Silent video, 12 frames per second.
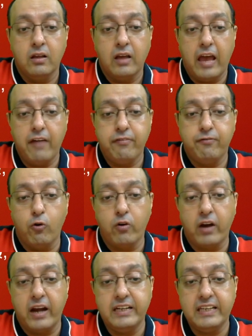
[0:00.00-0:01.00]

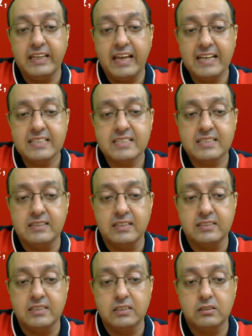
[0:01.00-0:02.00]
F490S,
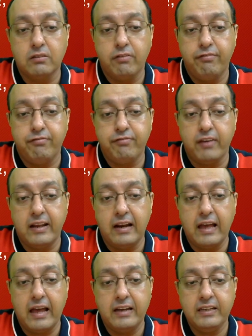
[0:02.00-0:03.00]
this is
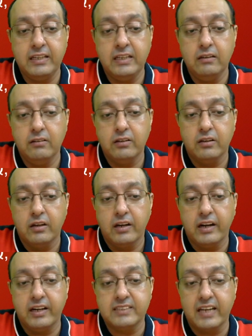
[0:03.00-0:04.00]
phenylalanine.
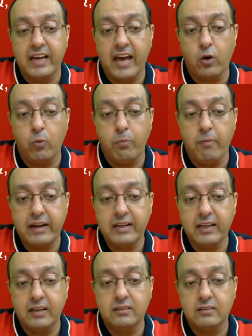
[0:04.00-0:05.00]
It is an aromatic